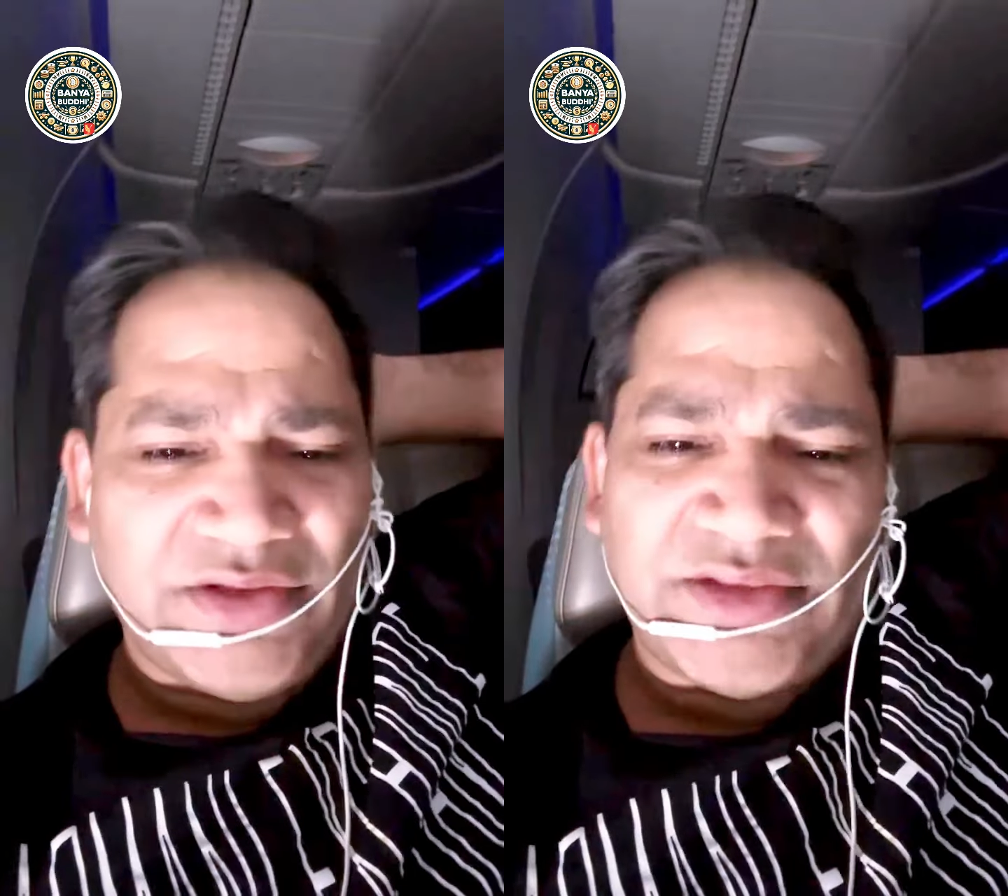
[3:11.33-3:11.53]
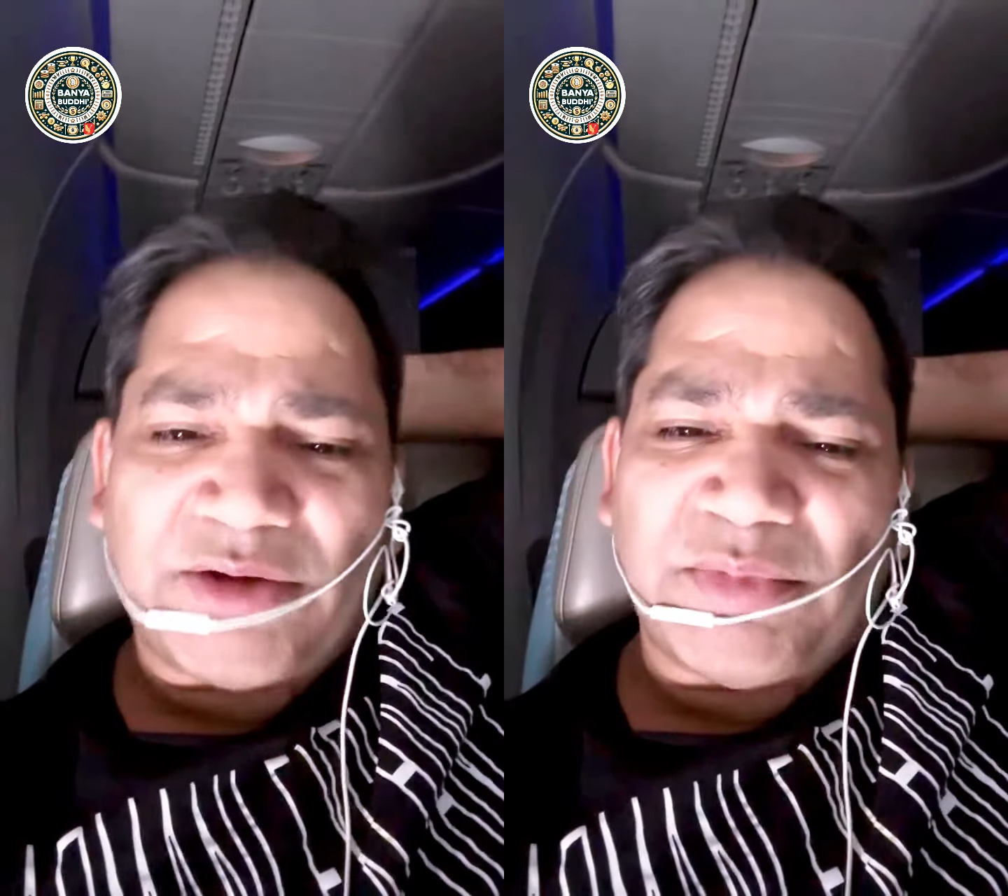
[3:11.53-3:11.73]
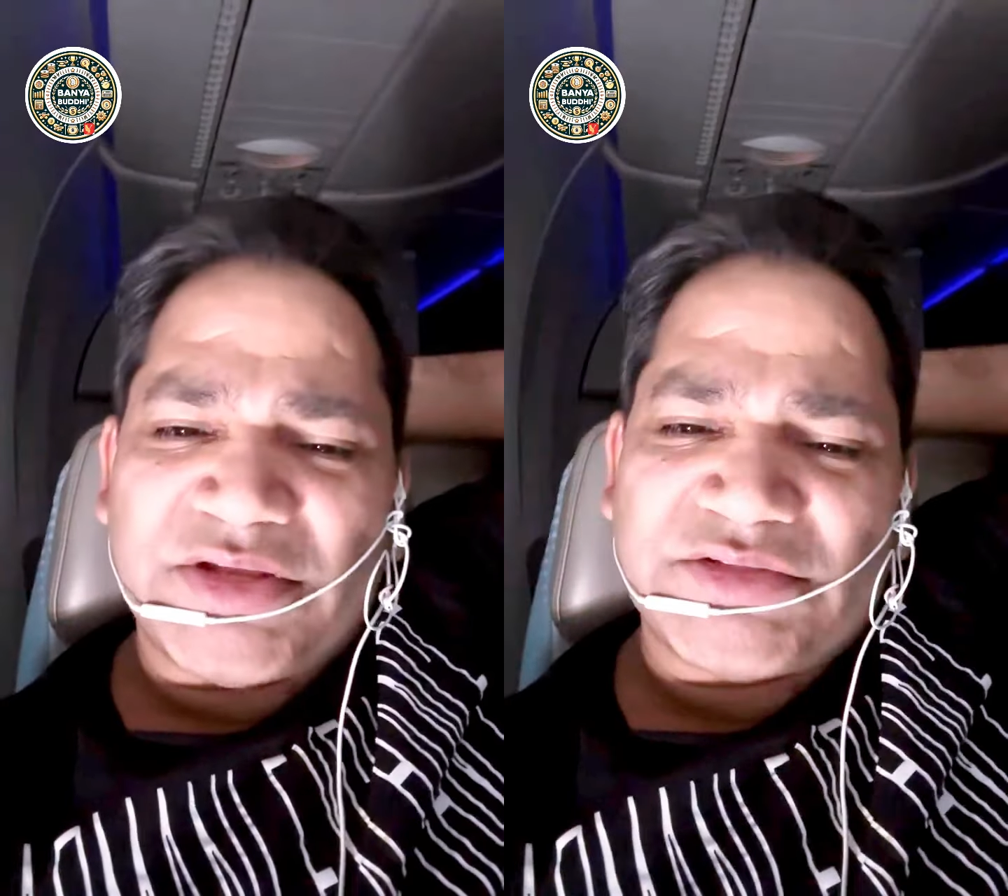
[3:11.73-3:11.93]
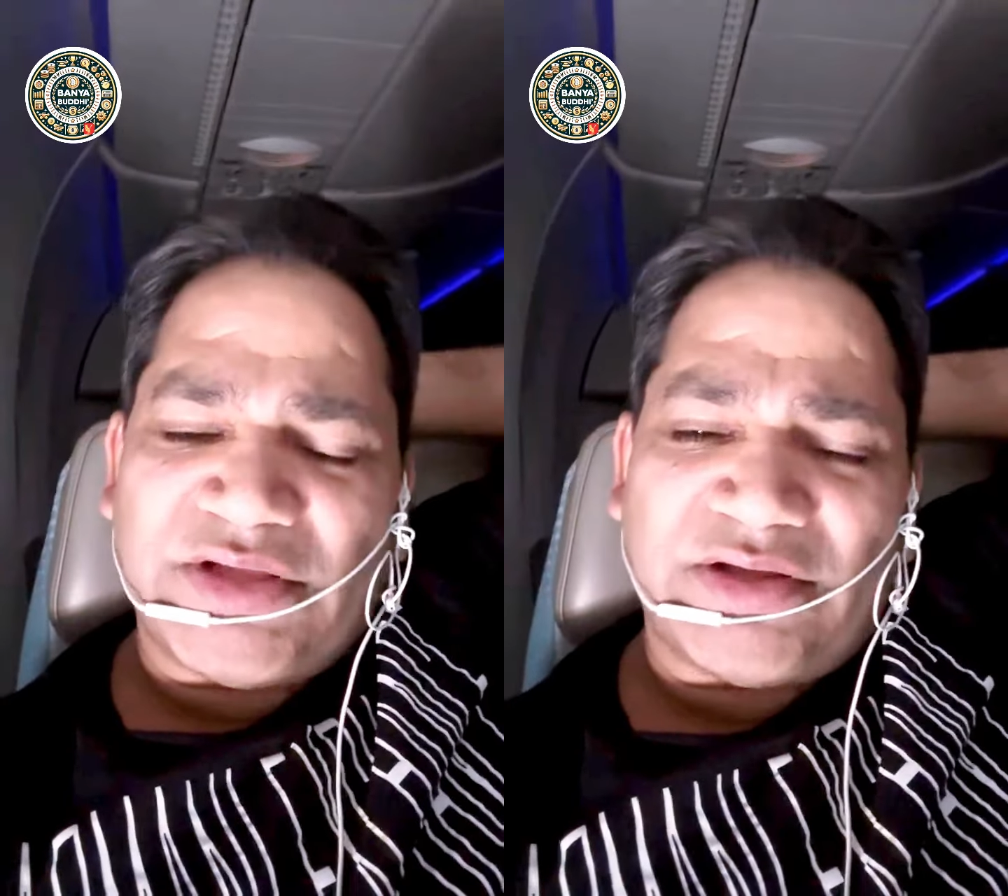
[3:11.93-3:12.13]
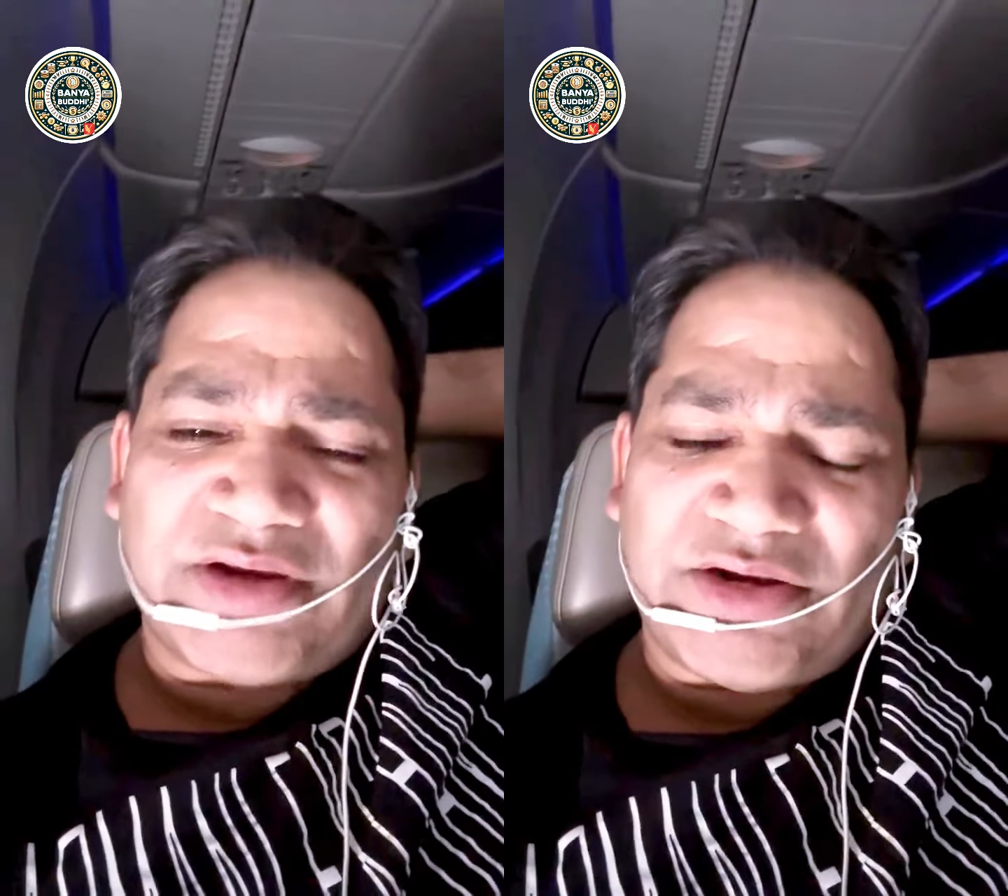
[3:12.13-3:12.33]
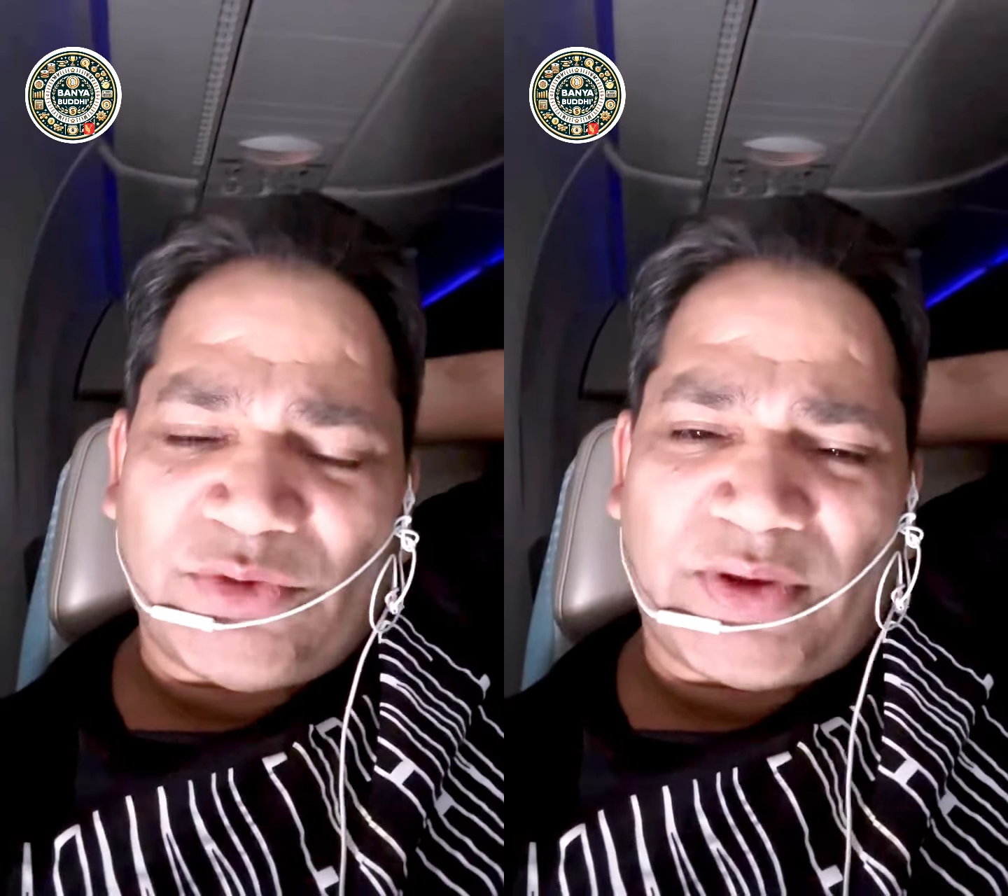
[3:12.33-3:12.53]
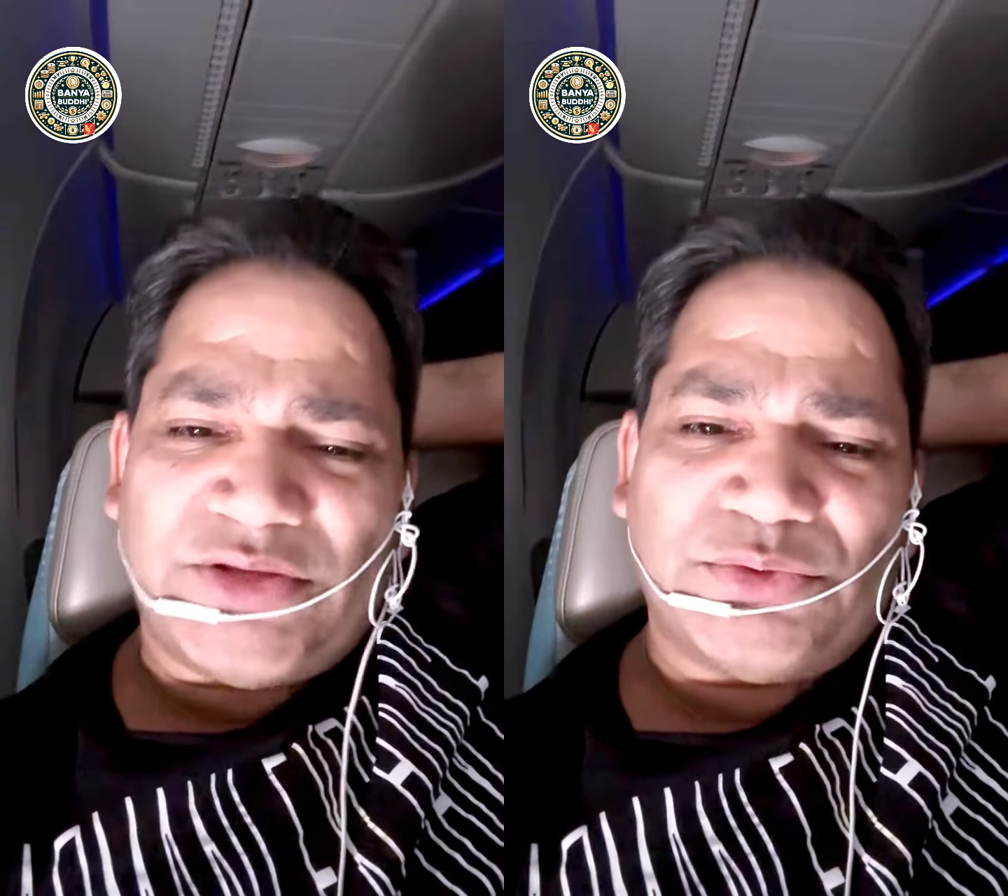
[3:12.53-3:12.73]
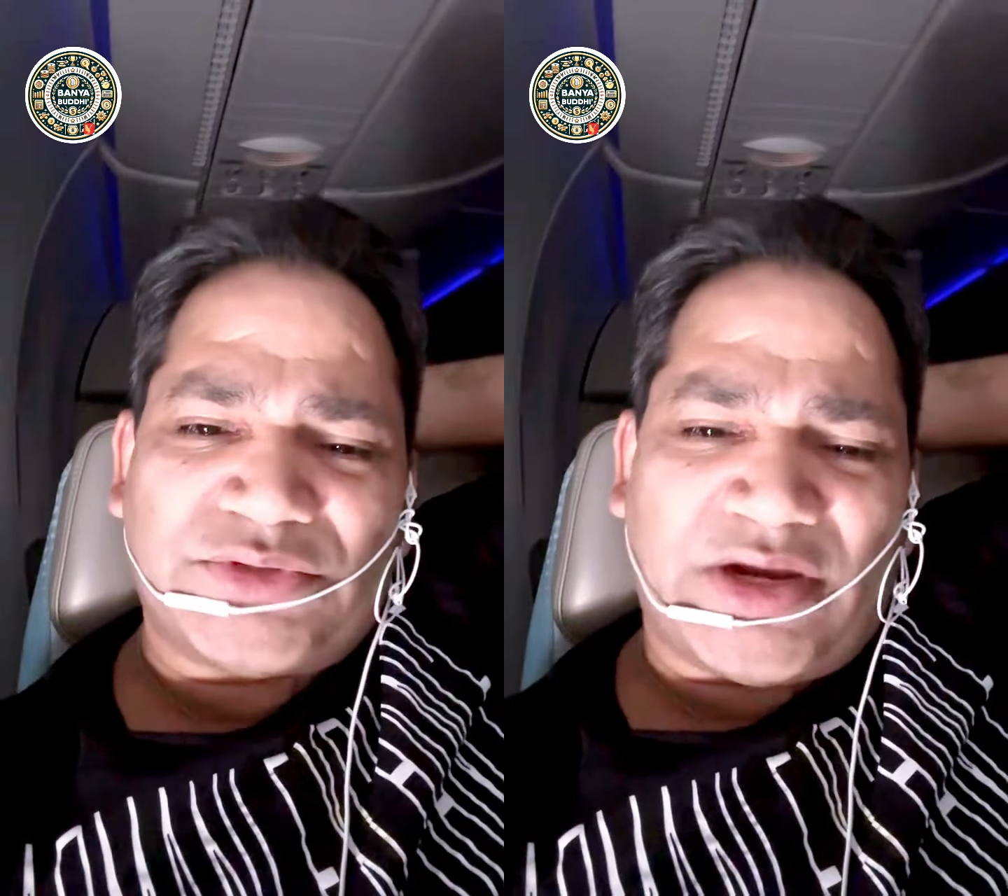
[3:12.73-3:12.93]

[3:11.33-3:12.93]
that money is there and you can use